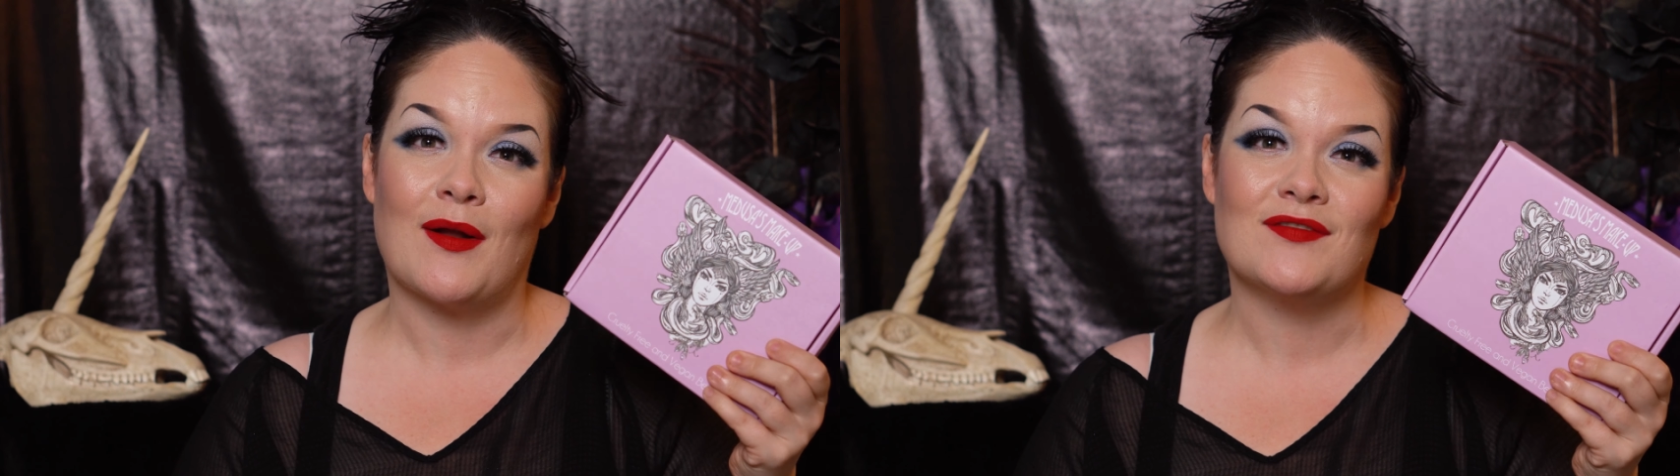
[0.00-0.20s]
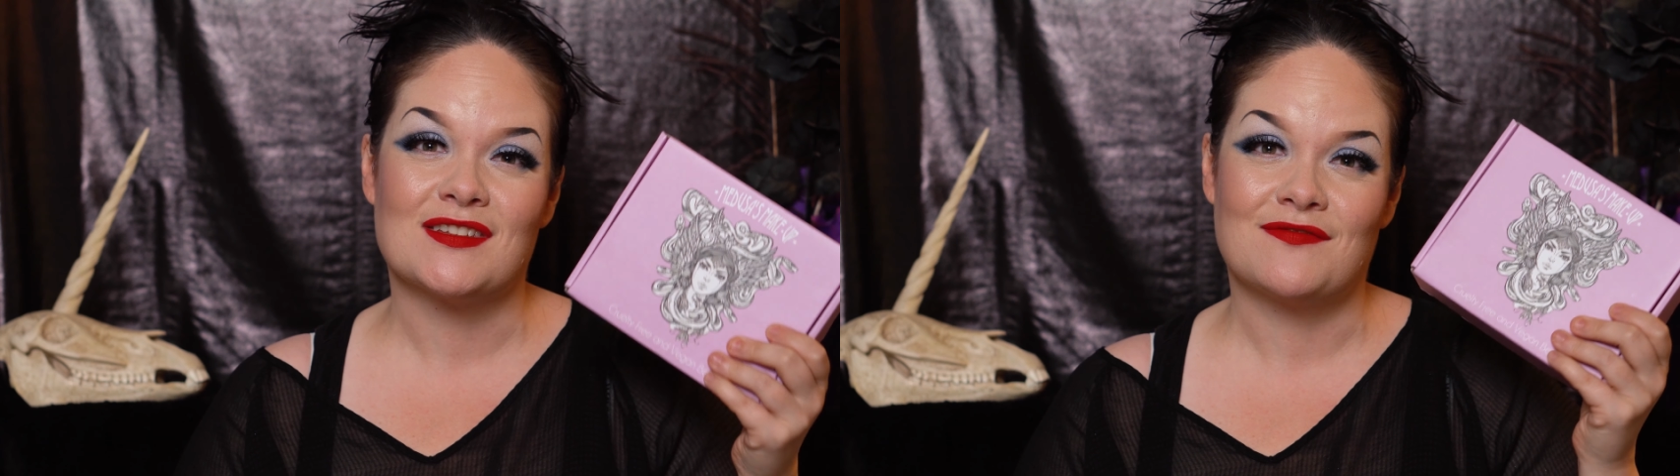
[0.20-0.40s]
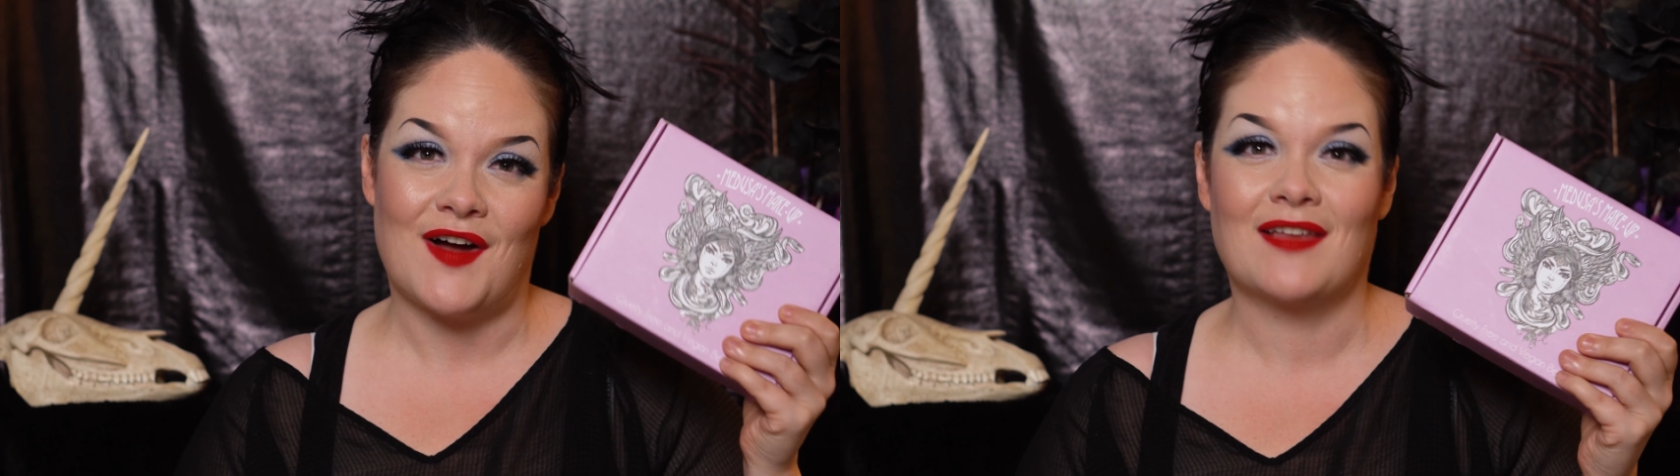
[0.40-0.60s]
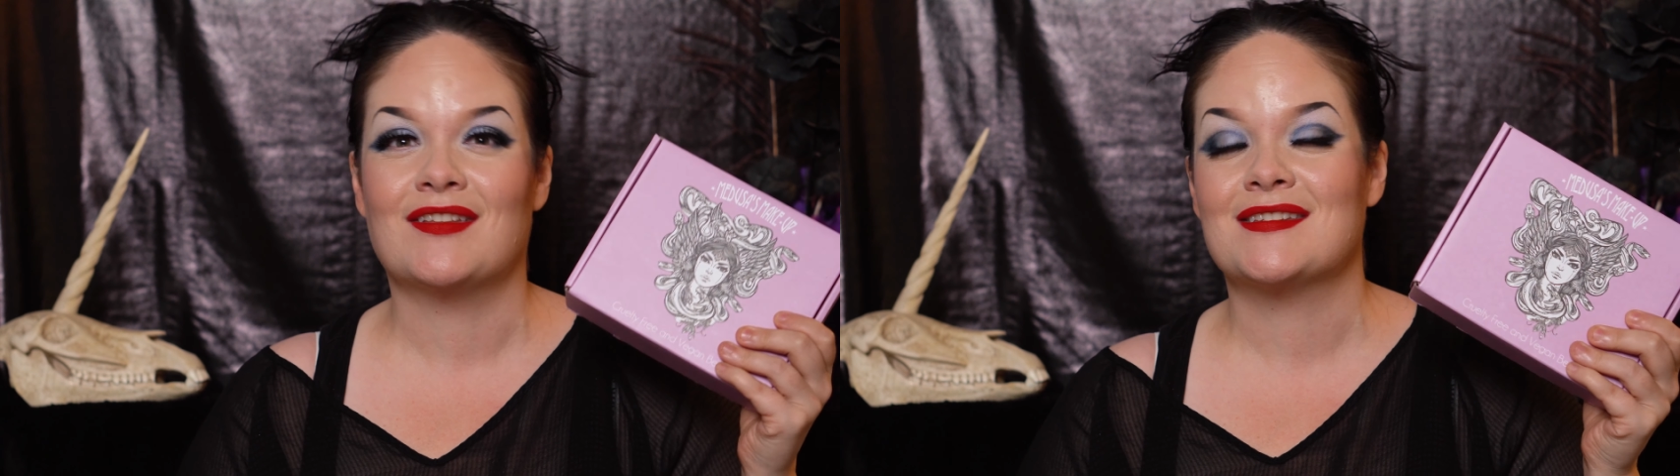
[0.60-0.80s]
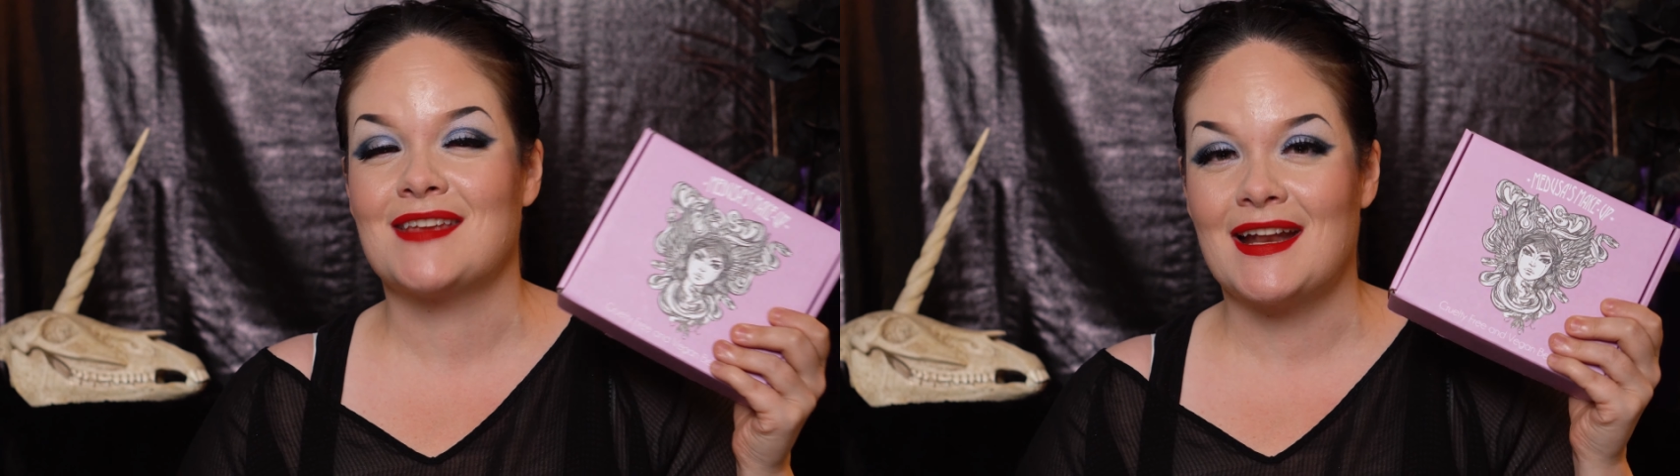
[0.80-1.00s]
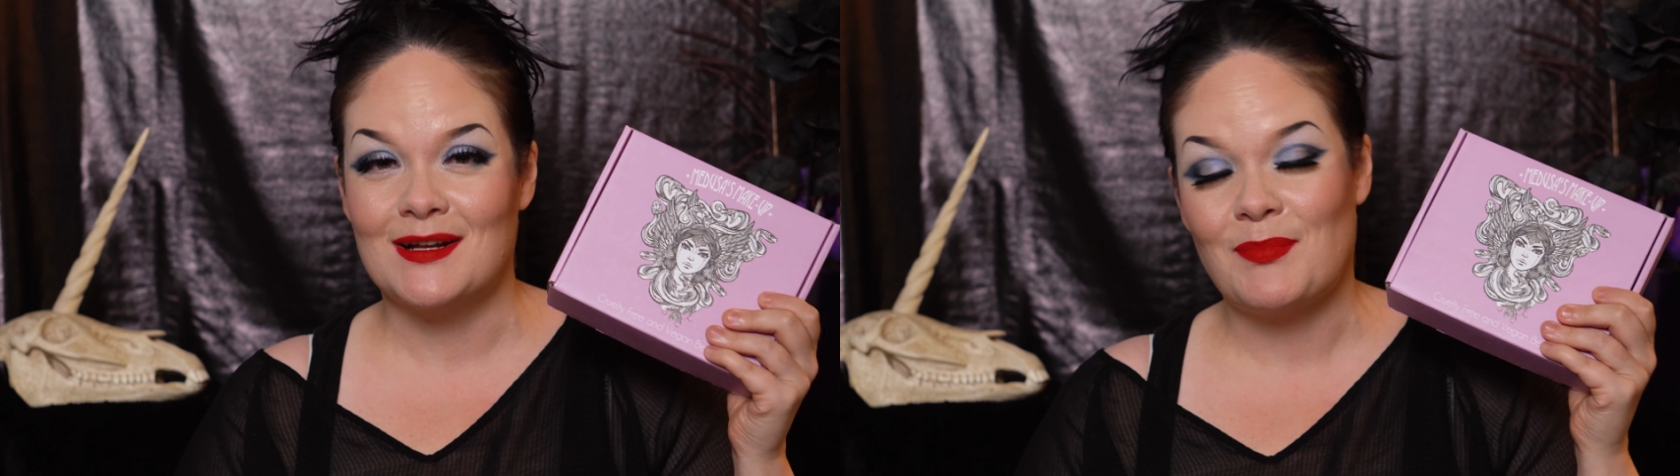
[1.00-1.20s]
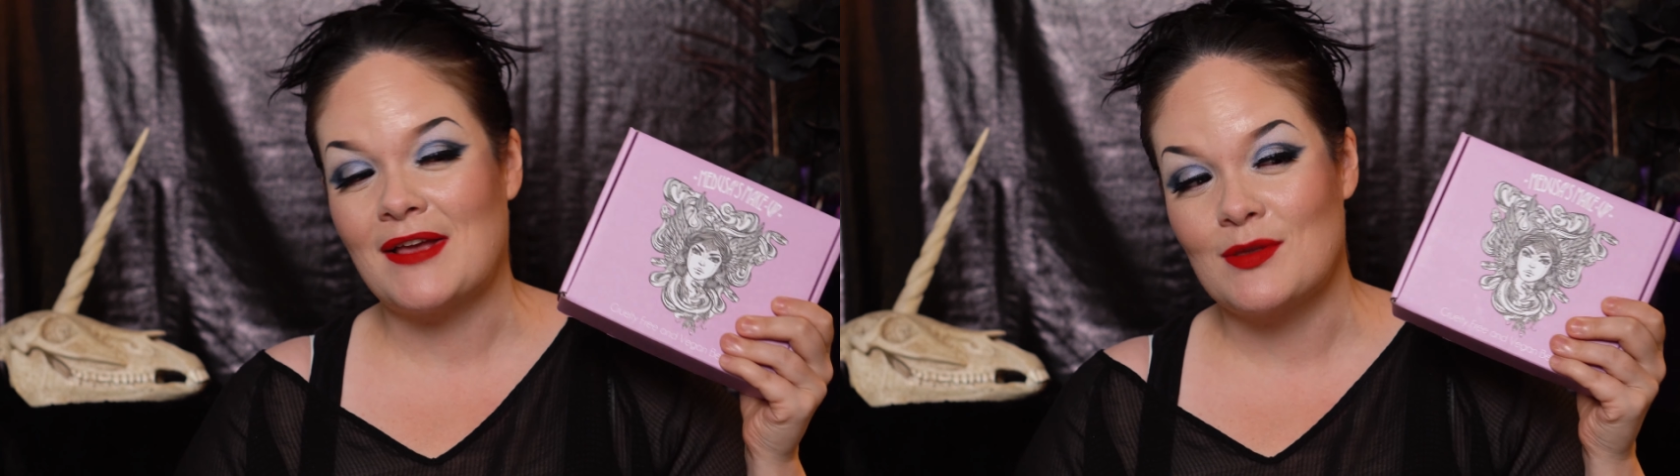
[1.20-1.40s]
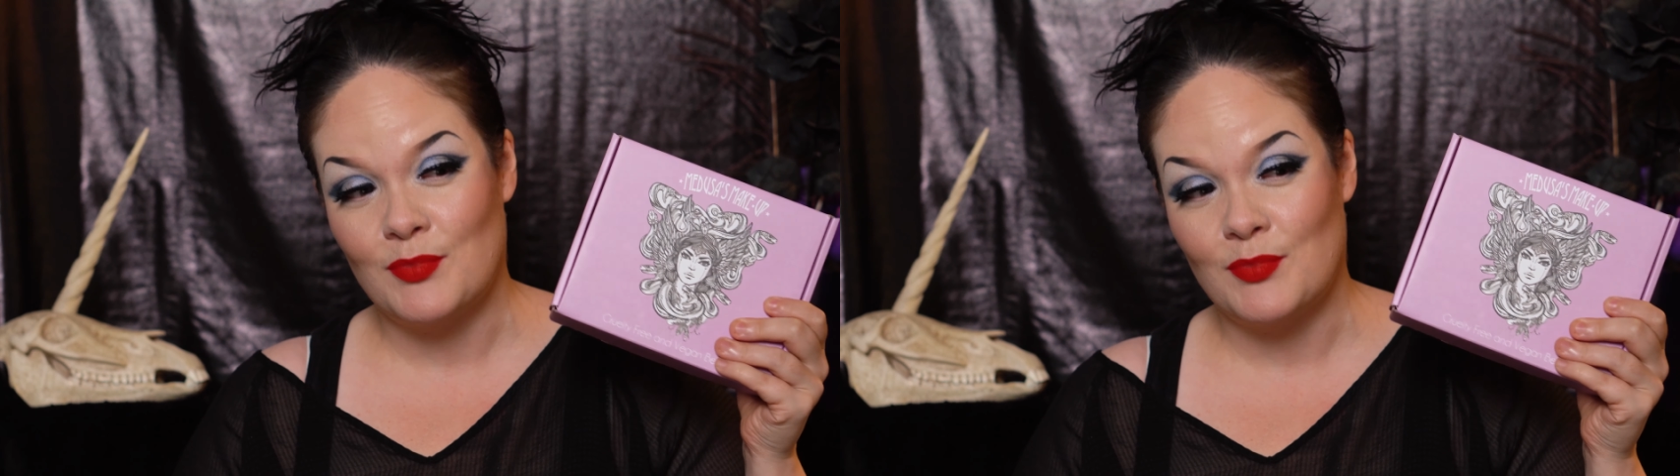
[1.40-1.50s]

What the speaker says: and I've just finally decided to bite